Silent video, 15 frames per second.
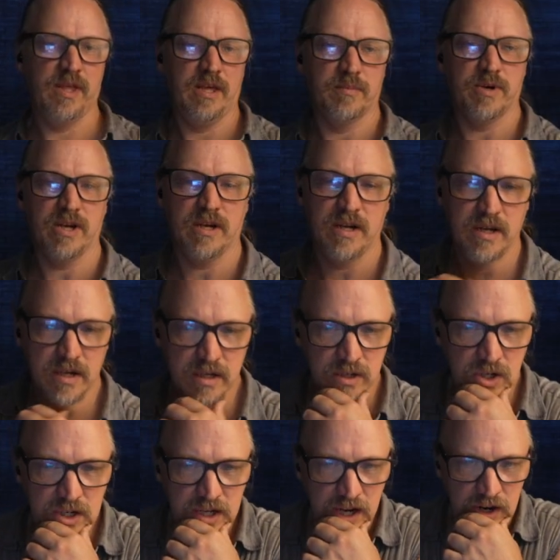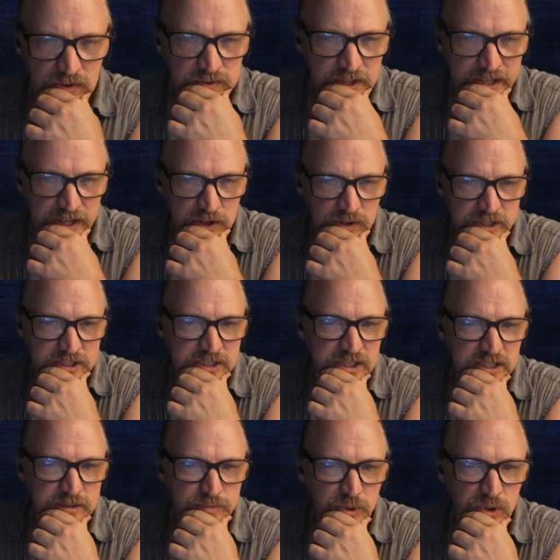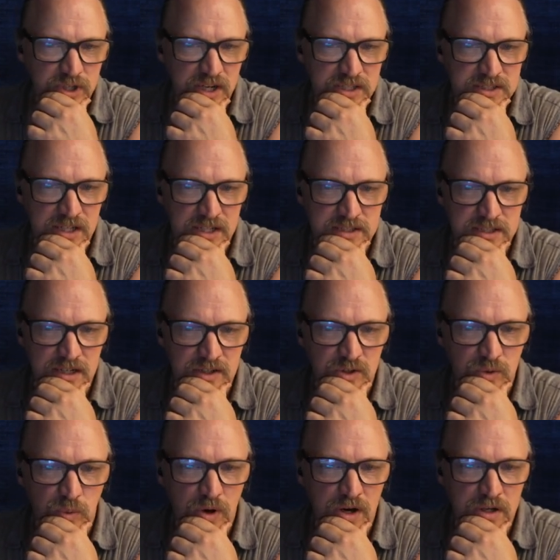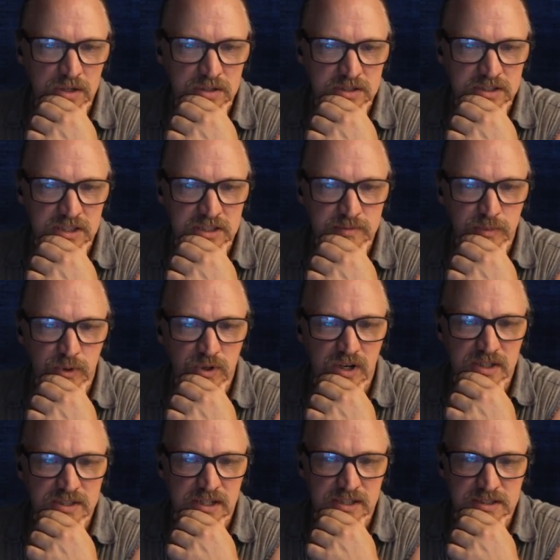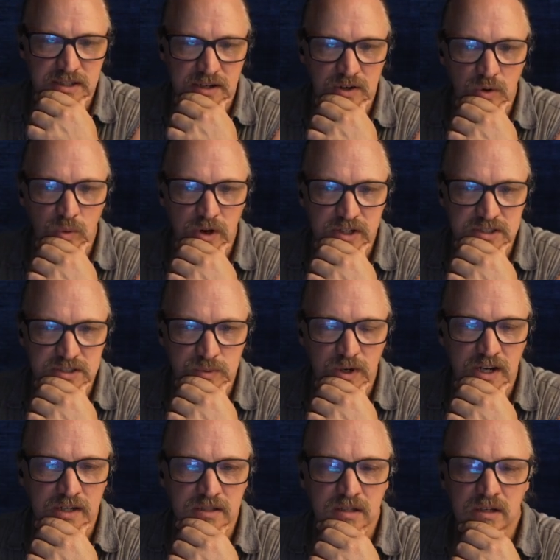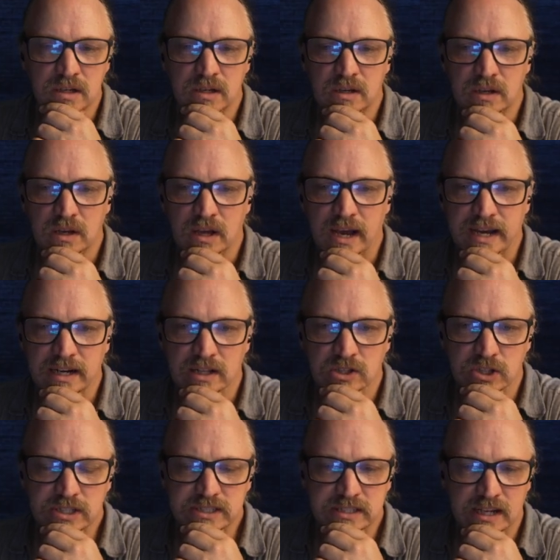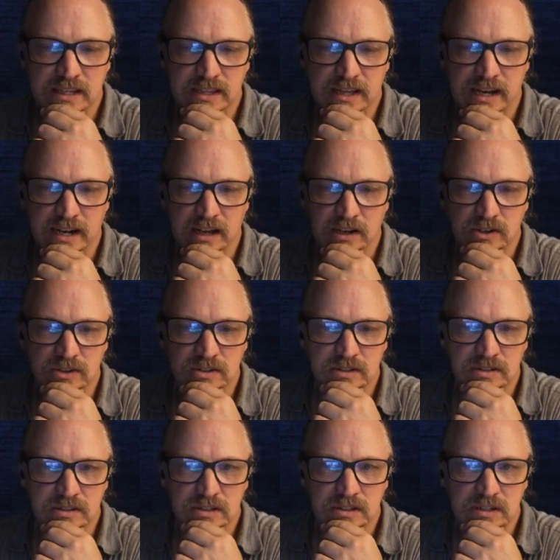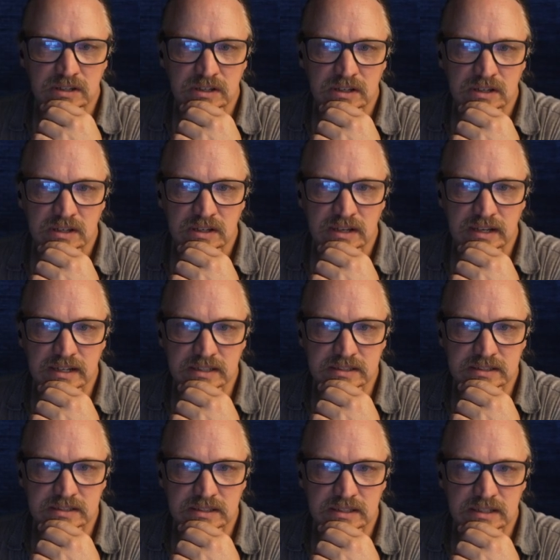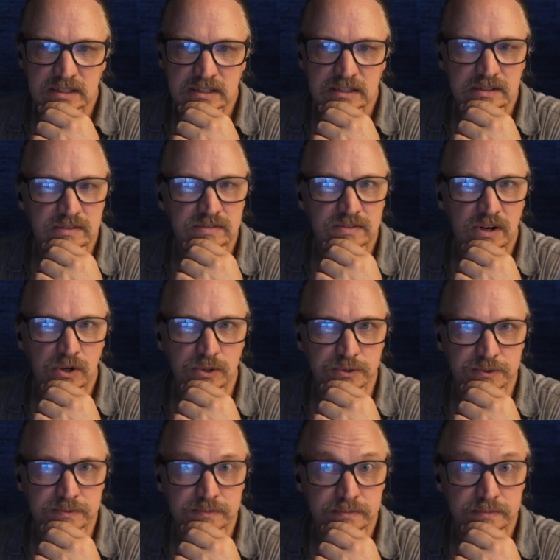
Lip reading: But look carefully here. This says booyah test angle 1. This says booyah test angle 1 as well. And it looks like that angle is the phone.